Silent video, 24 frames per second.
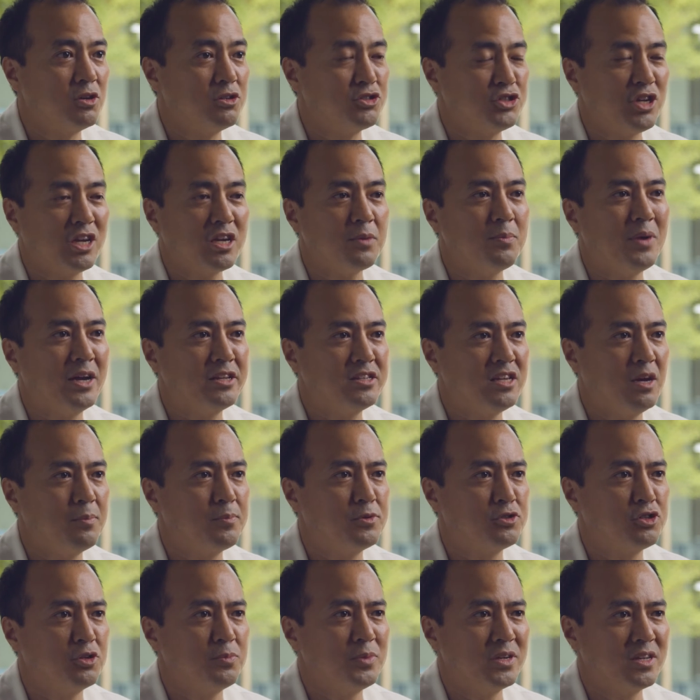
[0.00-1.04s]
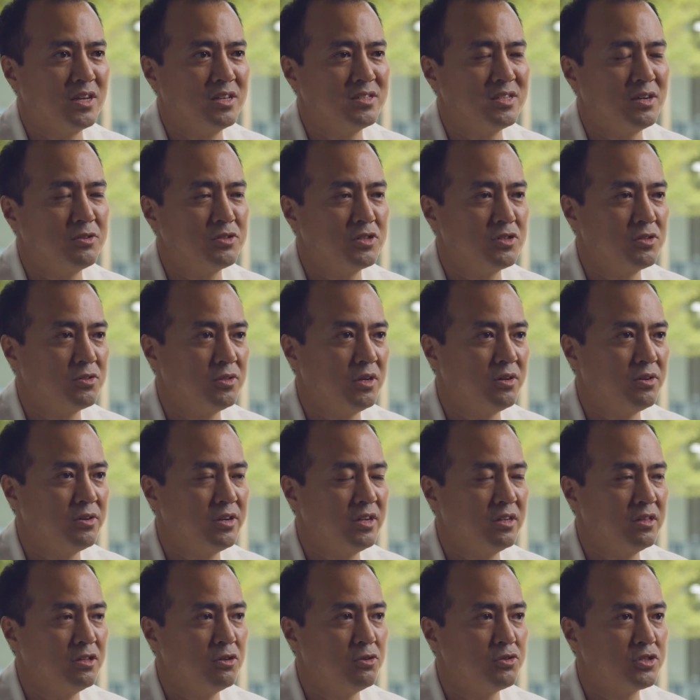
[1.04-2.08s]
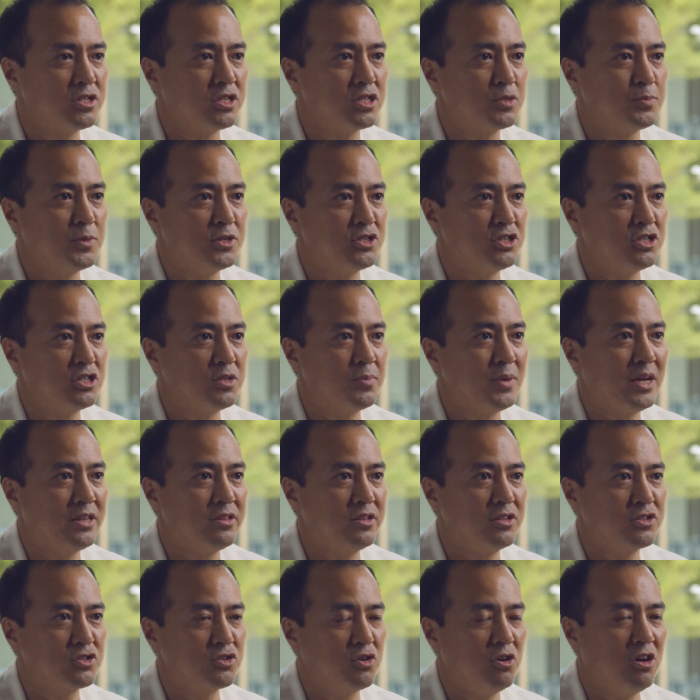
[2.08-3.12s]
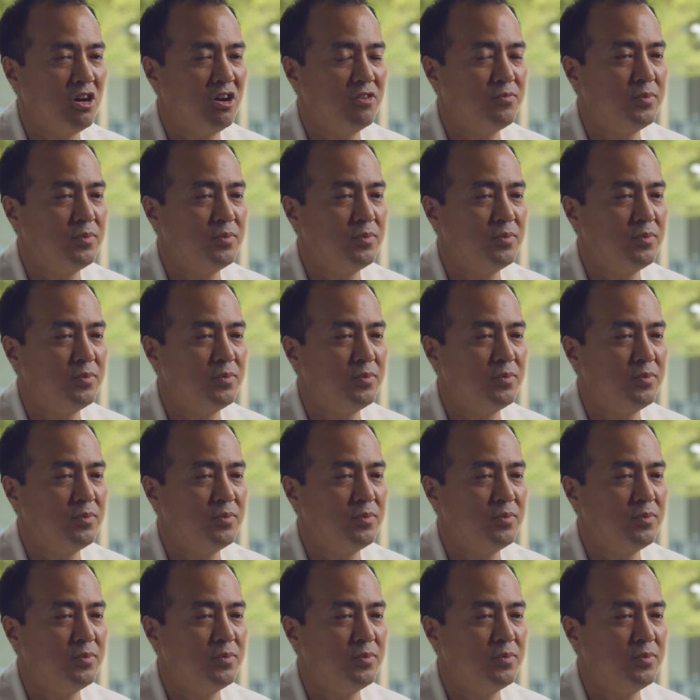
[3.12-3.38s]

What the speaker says: I was checking my temperature because I was already a little suspicious about this cough.